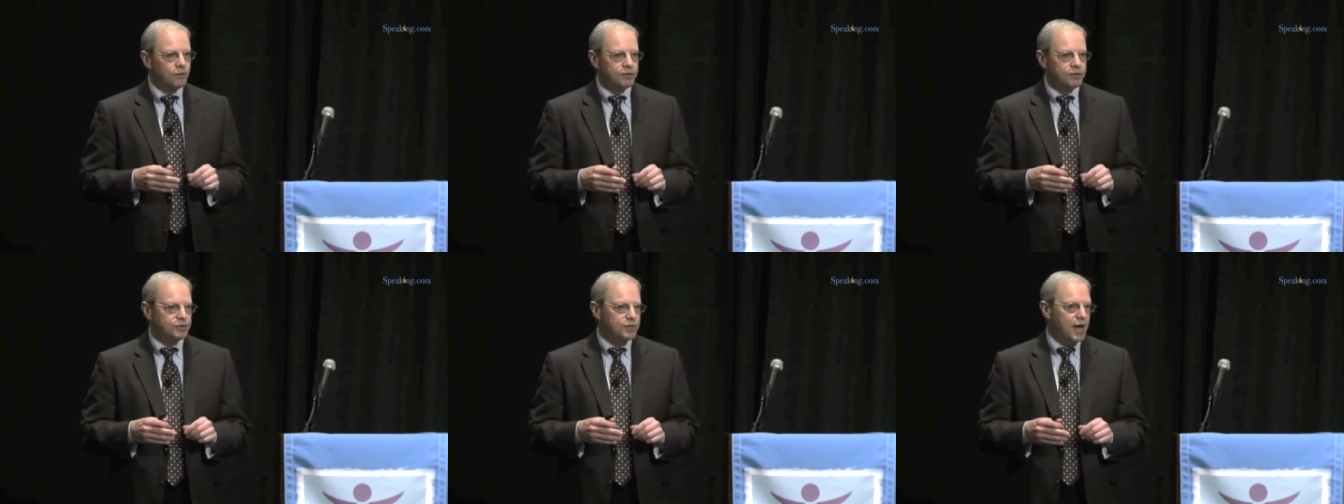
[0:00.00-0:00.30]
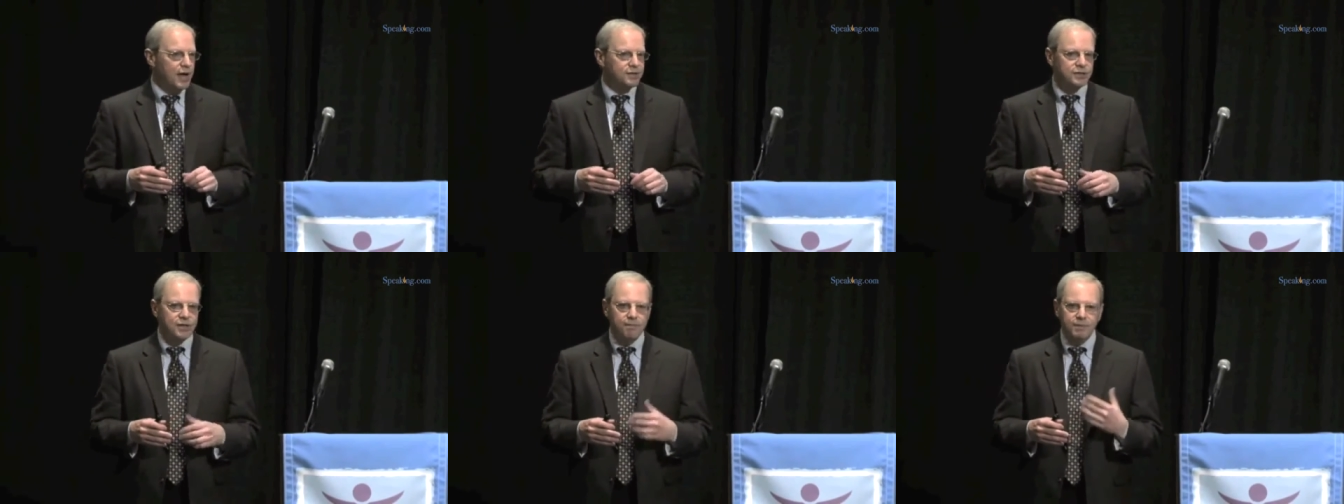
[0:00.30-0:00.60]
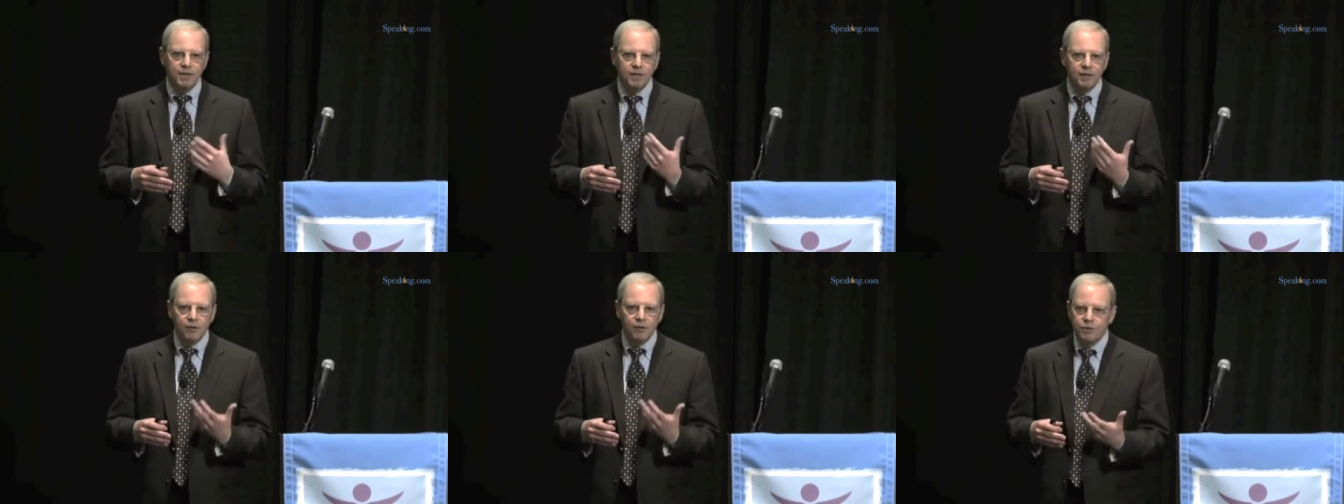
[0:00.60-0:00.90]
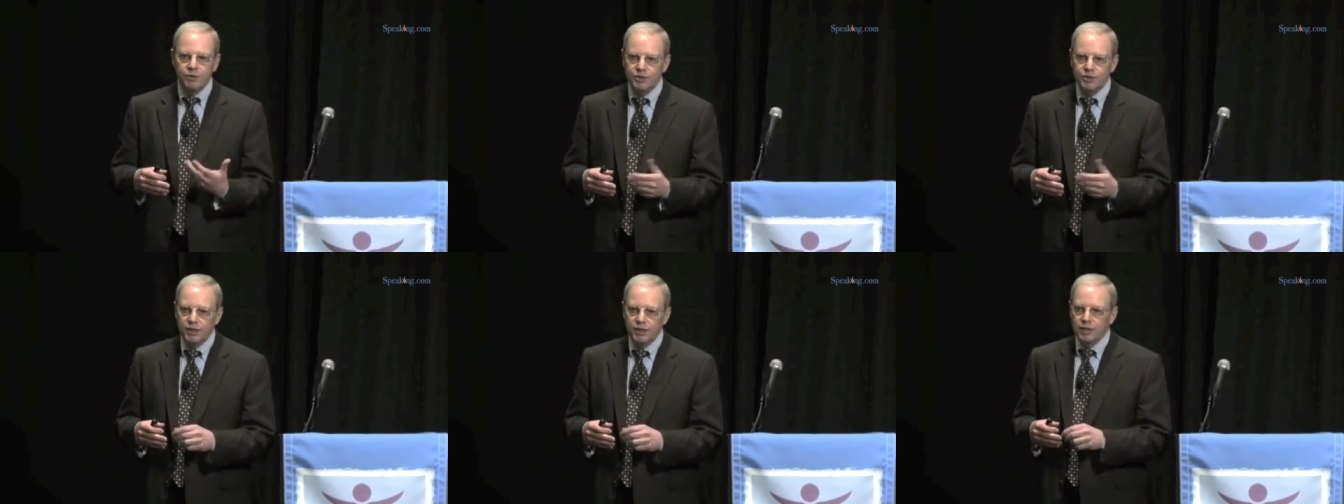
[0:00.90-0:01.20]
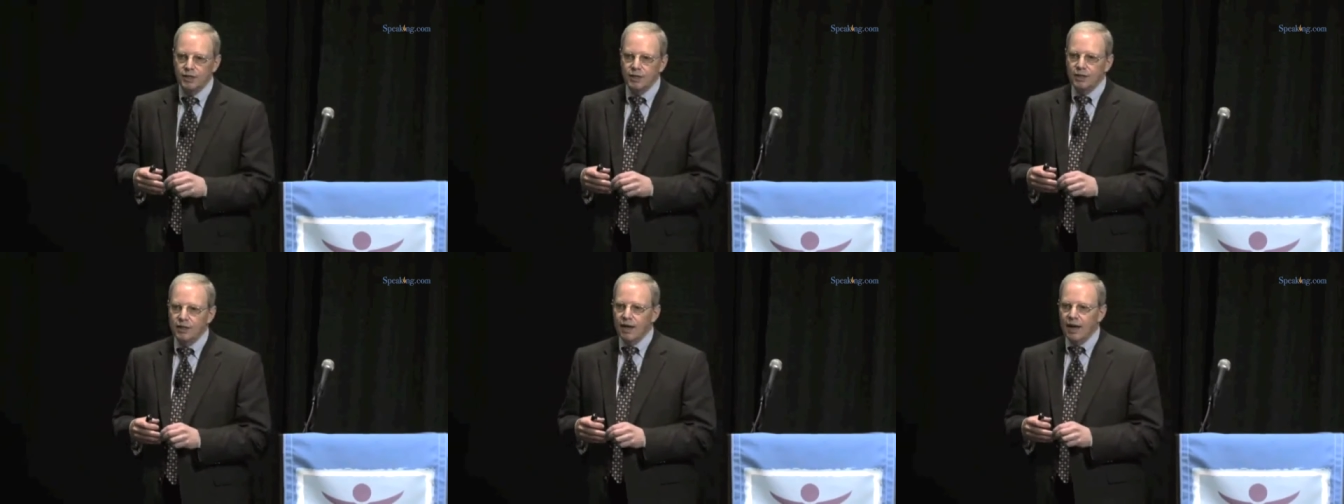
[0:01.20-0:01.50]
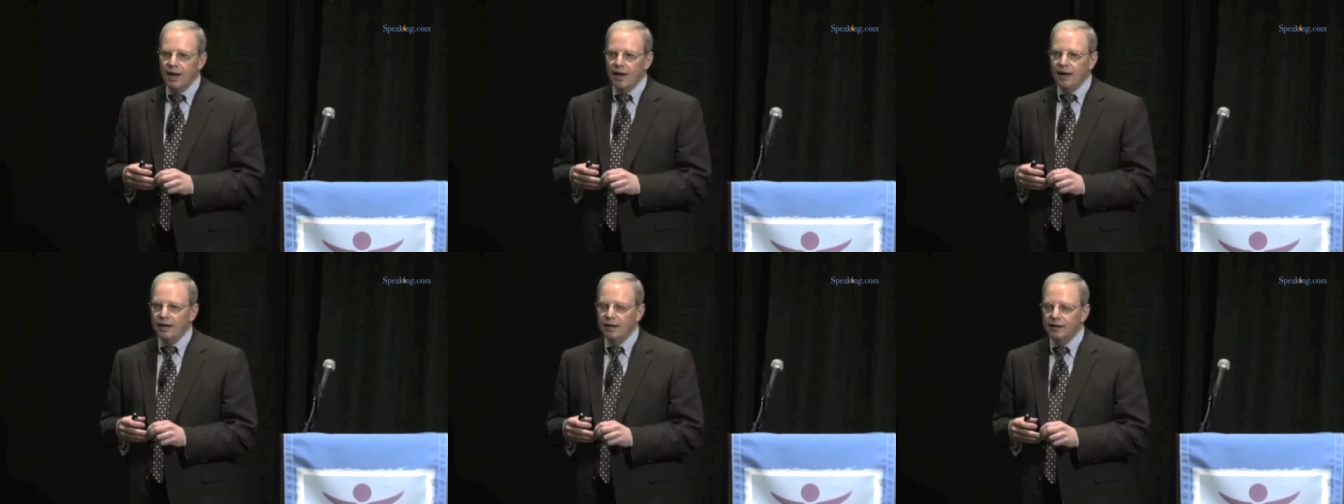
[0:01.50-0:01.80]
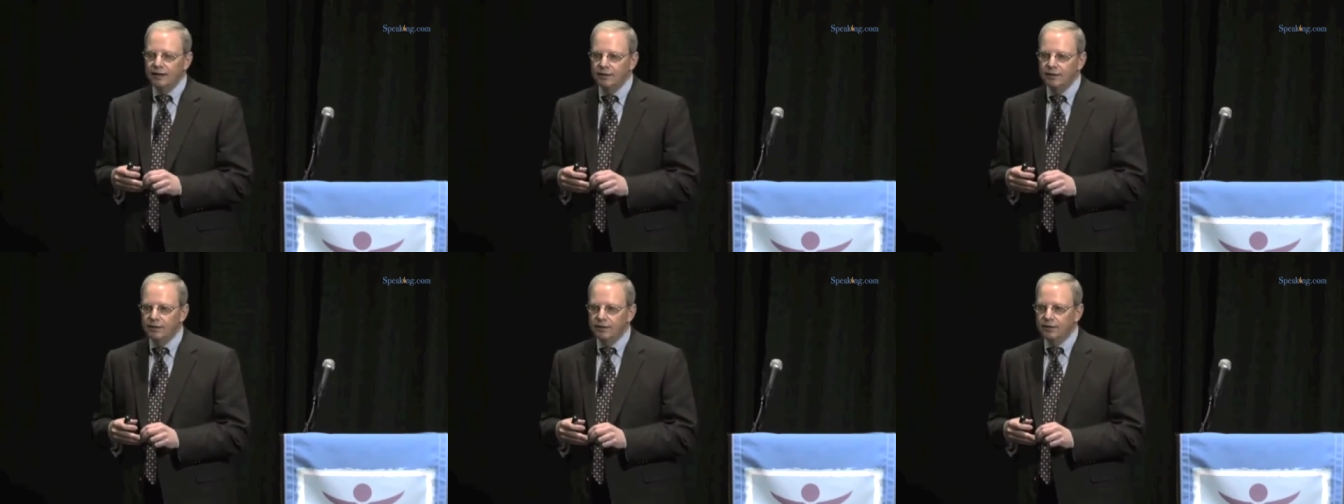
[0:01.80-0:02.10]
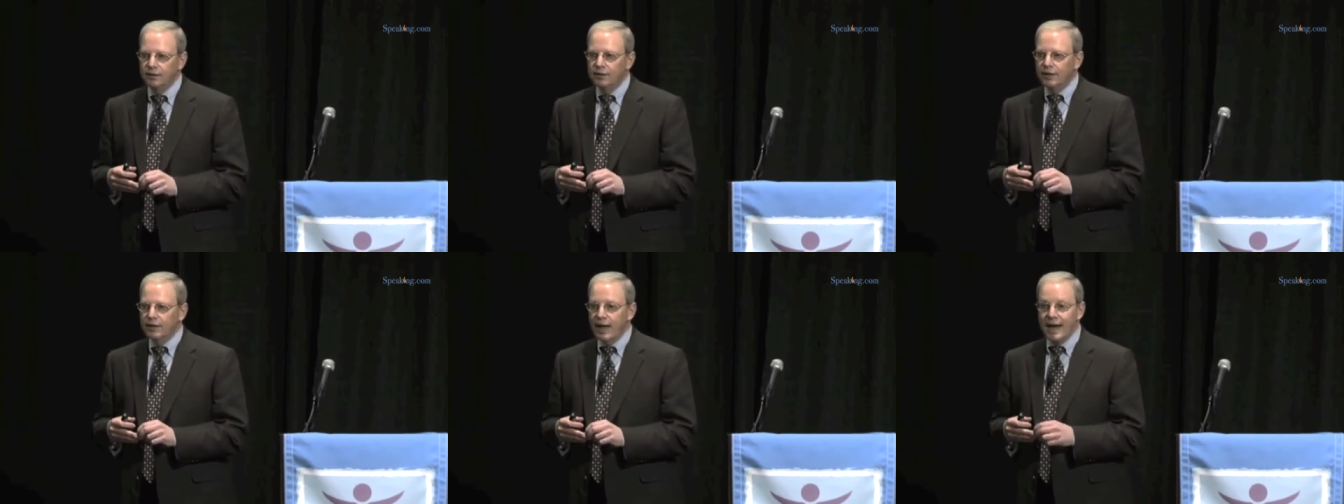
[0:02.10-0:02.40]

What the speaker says: was not something that was that